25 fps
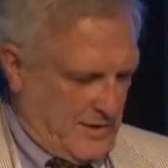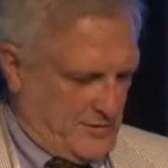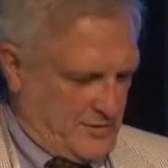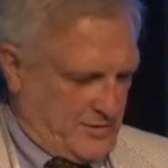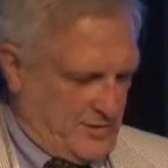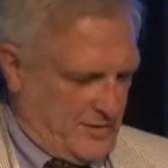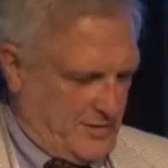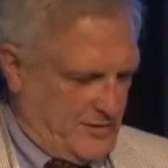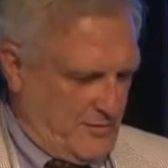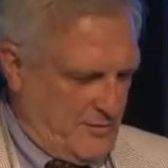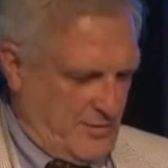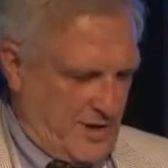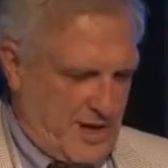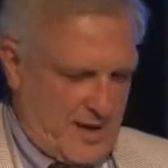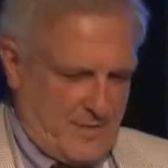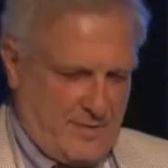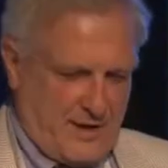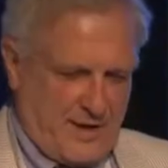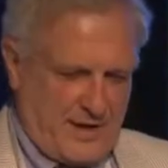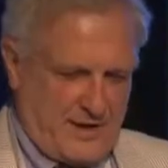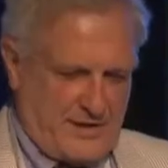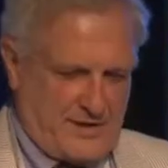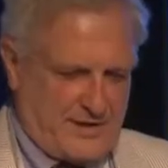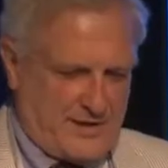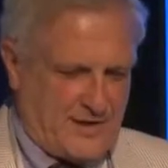up to the
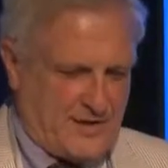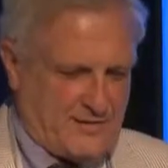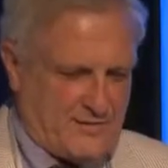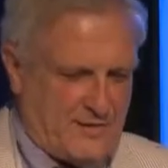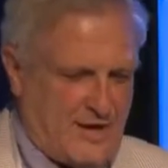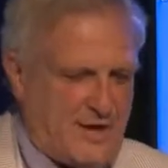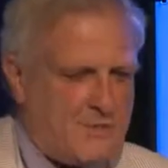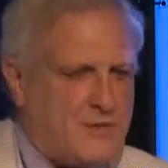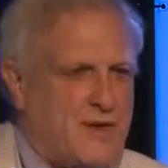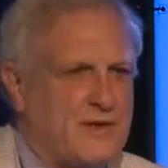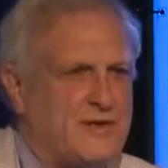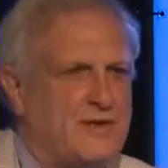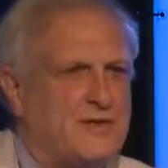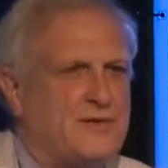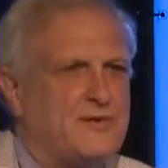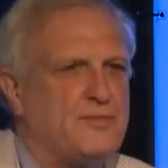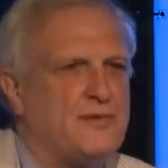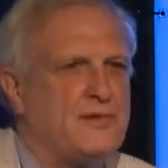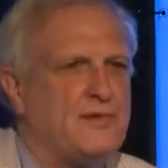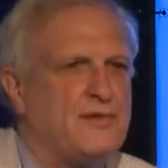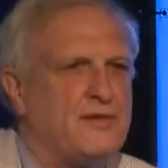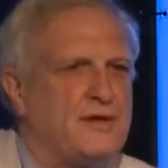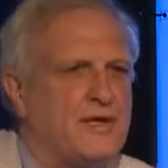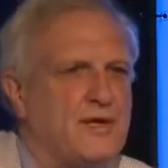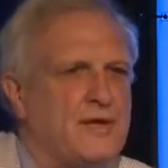rabbi and says, "Rabbi, I just
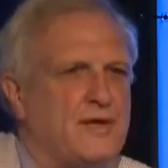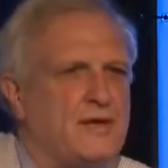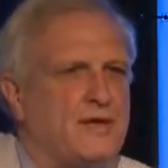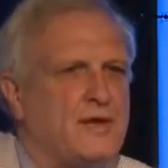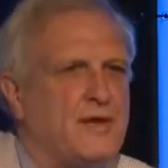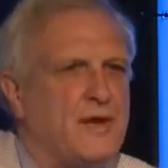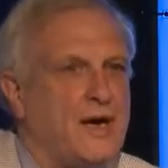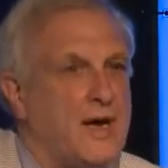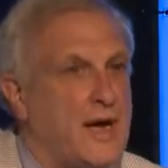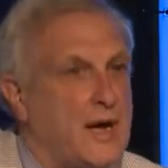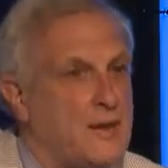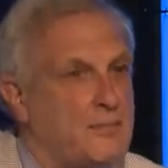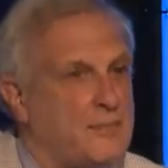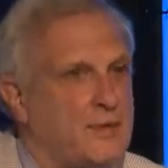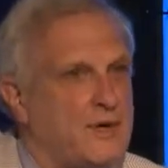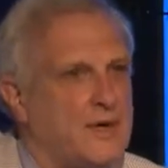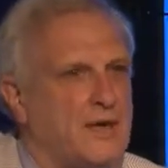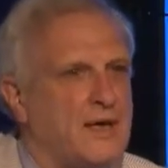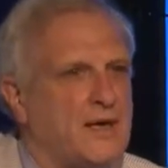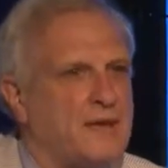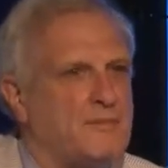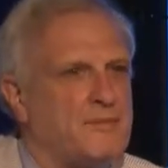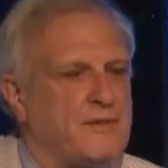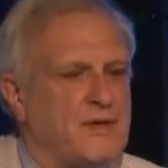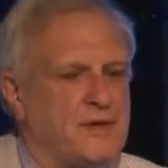want to tell you how happy I
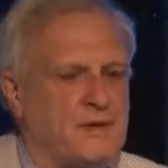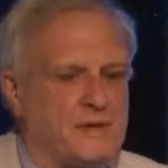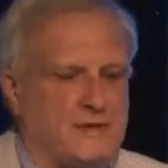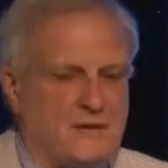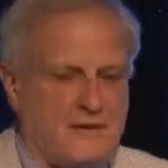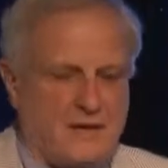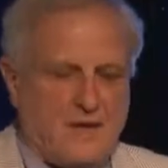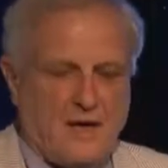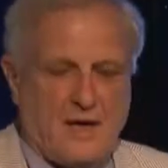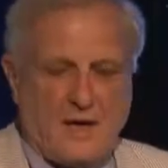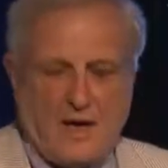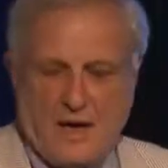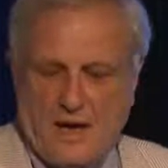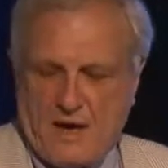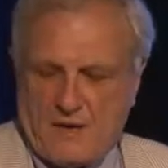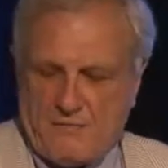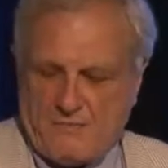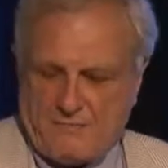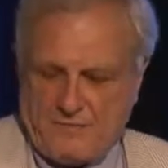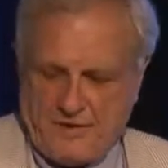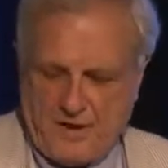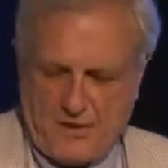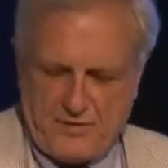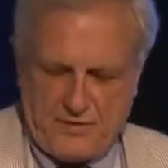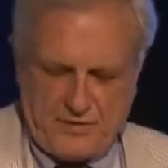am that I
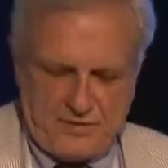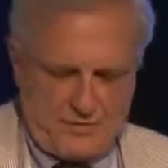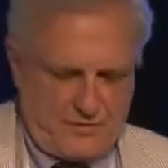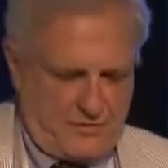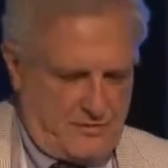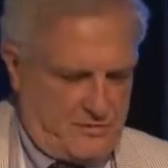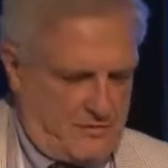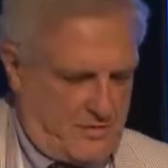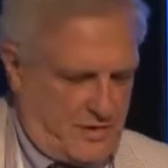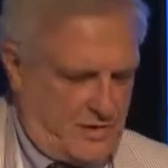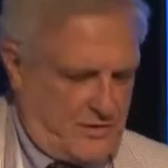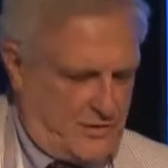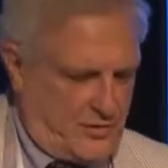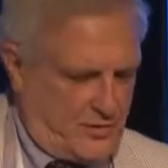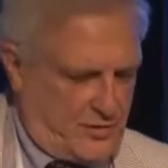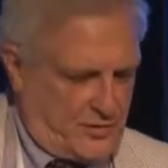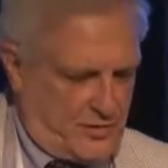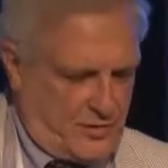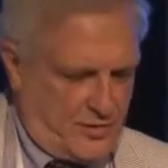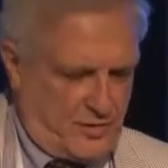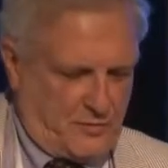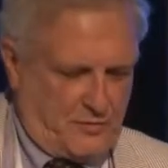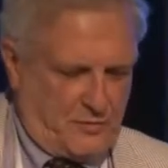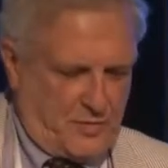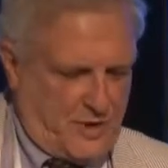found you and that you
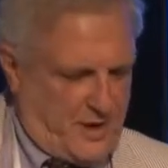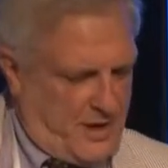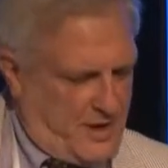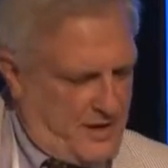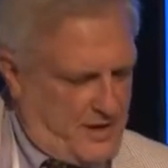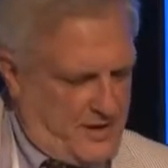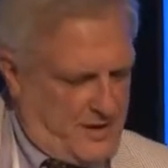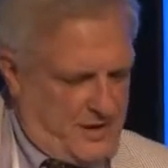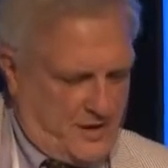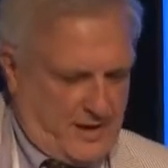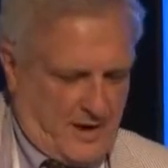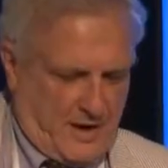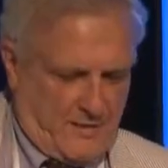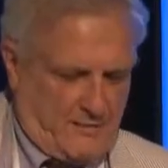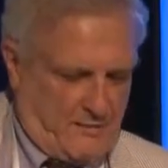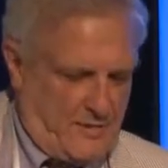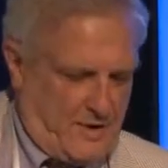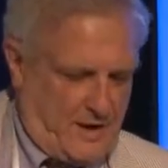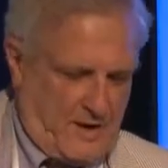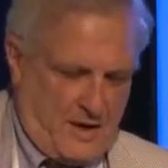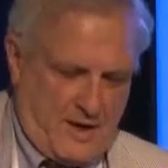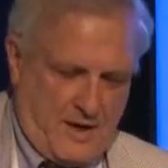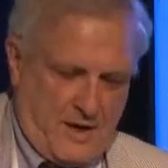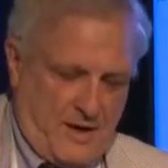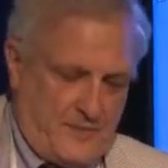took me in, and
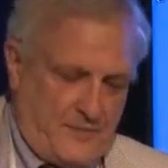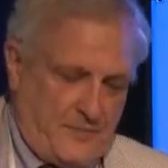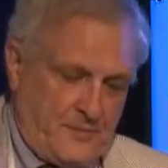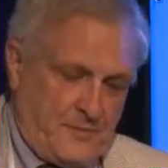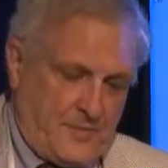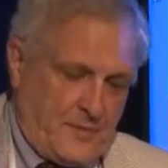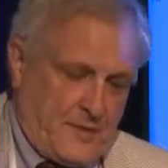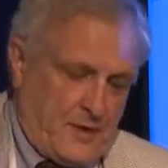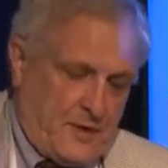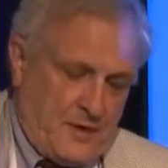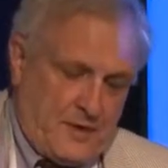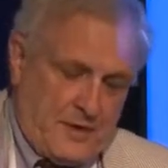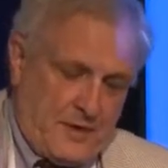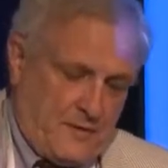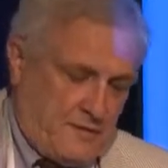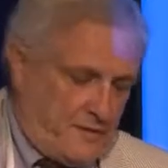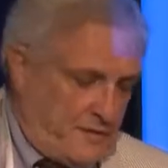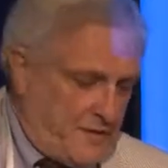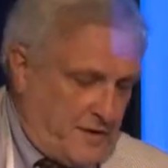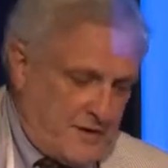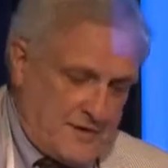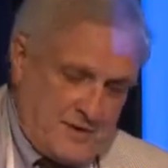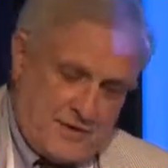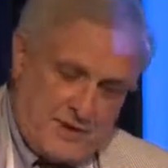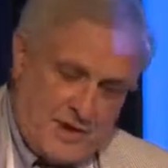it
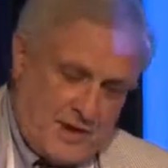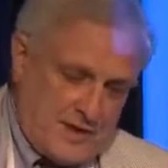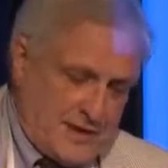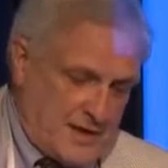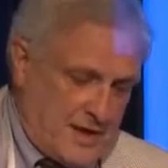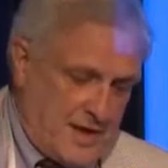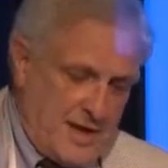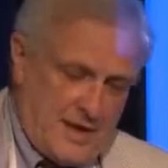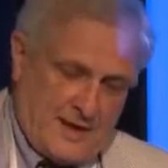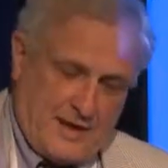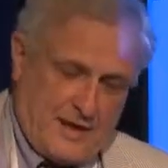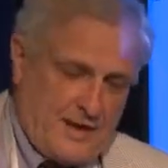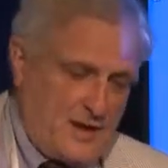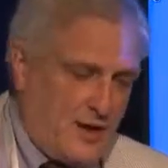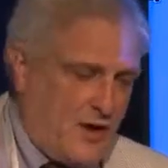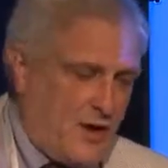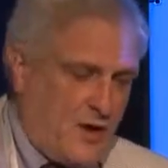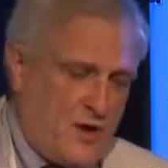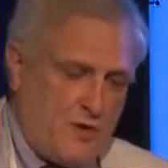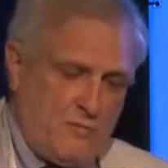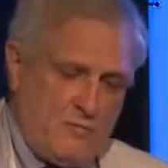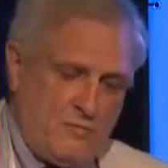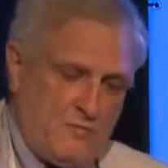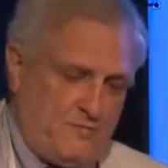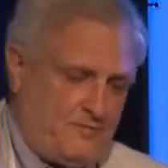feels just like at
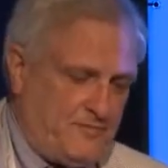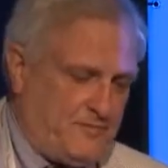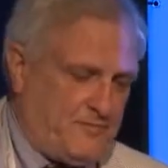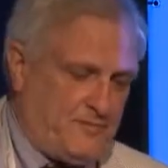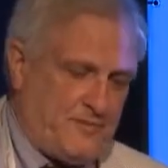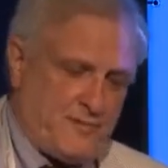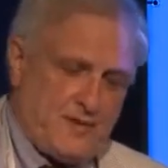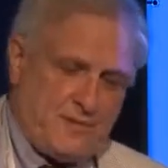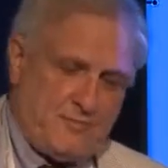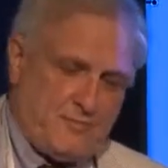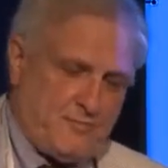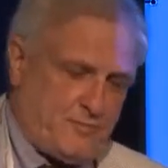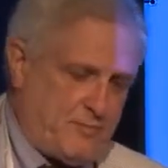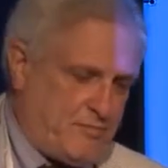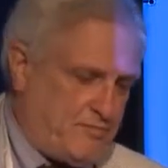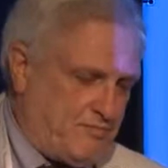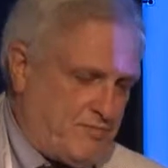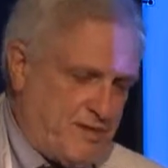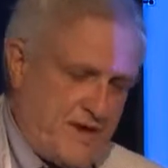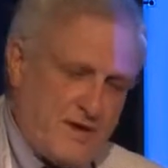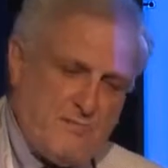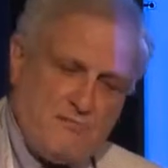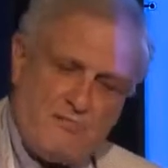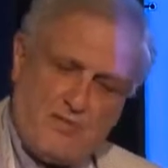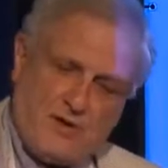home
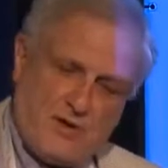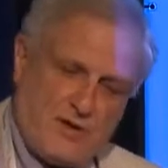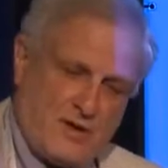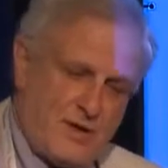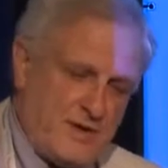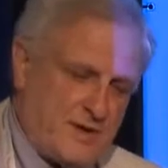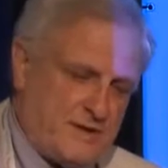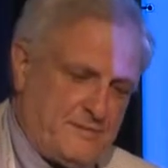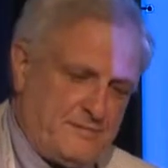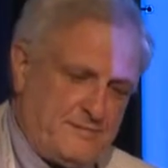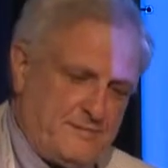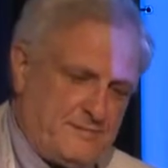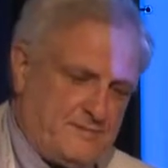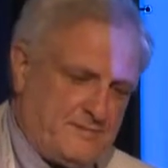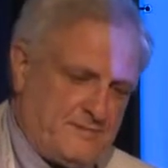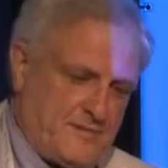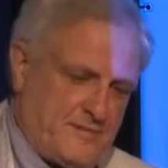in Brooklyn."